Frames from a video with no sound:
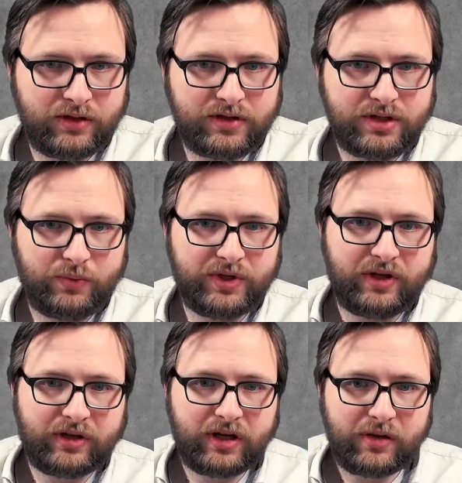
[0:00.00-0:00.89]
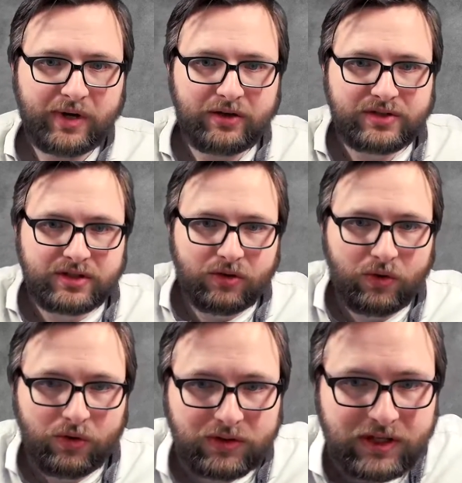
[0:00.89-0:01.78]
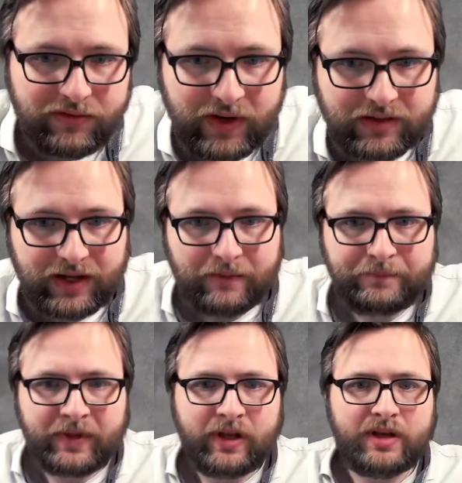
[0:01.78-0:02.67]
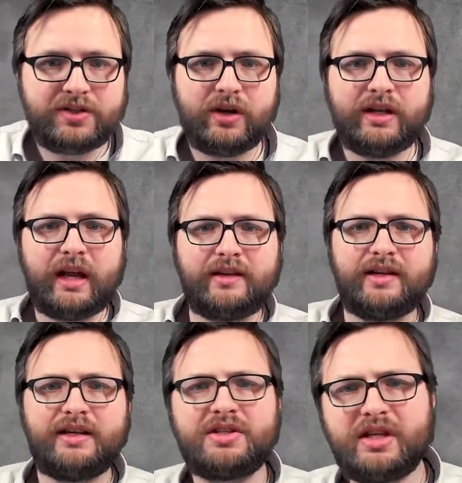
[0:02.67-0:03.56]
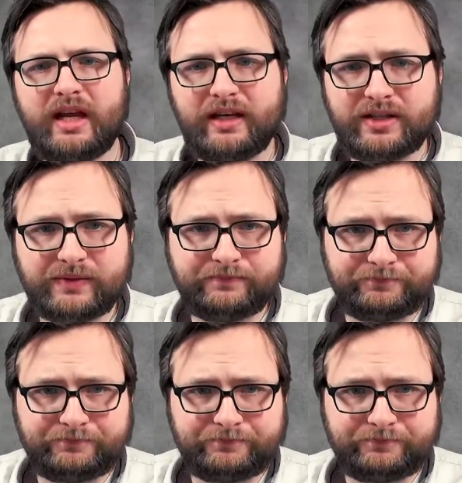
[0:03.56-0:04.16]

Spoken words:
So we're talking about the old Invicta. So in 1906,